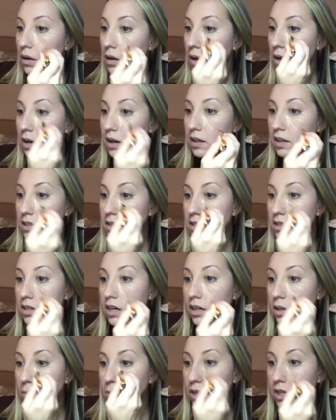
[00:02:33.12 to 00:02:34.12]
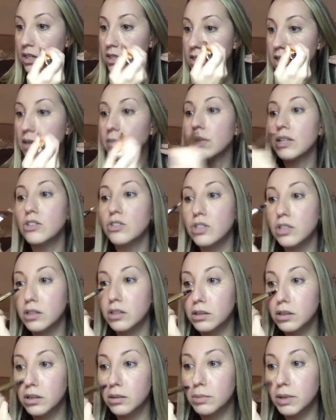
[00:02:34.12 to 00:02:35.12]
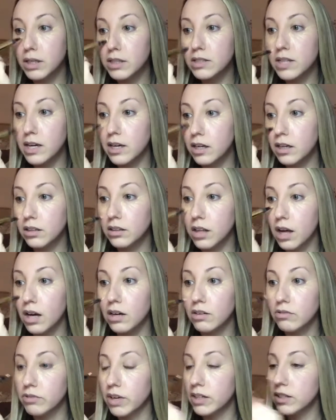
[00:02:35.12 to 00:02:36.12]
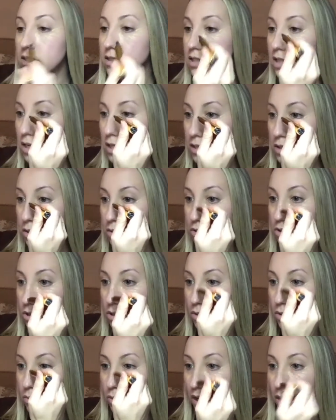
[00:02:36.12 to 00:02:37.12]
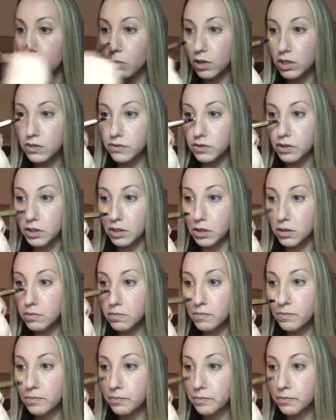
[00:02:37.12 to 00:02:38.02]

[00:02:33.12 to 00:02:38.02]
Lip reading: And I like to kind of bring it down my cheek a little bit because I get a lot of redness there. So do what works for you.